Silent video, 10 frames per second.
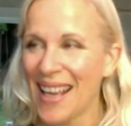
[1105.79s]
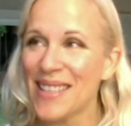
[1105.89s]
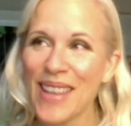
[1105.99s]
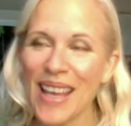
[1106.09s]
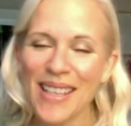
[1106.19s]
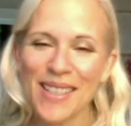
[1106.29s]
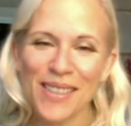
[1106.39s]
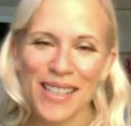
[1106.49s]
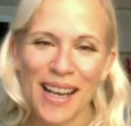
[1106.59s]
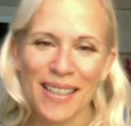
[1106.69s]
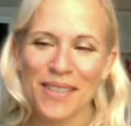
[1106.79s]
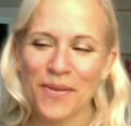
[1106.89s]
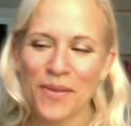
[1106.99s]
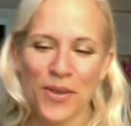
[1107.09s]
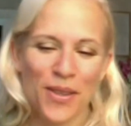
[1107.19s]
So that's your
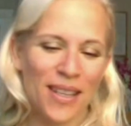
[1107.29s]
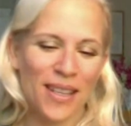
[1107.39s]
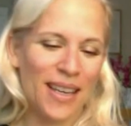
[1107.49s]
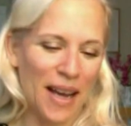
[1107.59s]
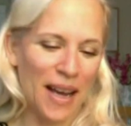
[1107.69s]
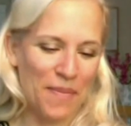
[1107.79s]
challenge for the